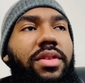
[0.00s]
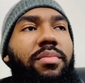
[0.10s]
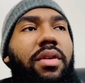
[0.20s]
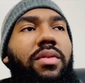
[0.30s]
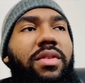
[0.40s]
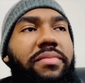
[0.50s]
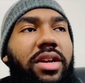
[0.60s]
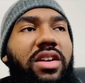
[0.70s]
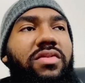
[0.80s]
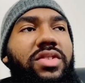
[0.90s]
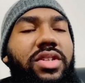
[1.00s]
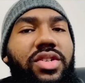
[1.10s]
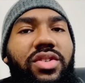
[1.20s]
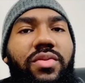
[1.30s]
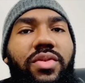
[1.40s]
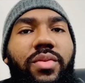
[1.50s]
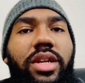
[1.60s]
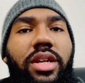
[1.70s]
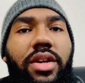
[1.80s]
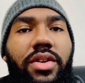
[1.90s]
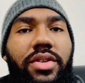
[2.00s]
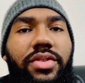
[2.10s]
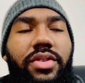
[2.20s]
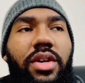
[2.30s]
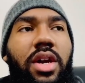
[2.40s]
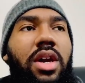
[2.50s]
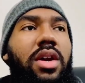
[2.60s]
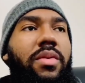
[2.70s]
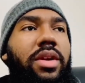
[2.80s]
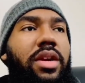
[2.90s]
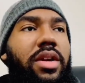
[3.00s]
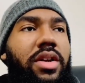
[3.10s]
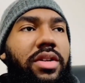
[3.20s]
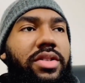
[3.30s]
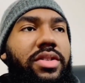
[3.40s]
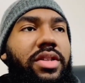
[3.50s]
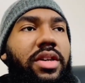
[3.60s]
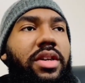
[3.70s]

part one of my conversation with KURTIS. KURTIS is a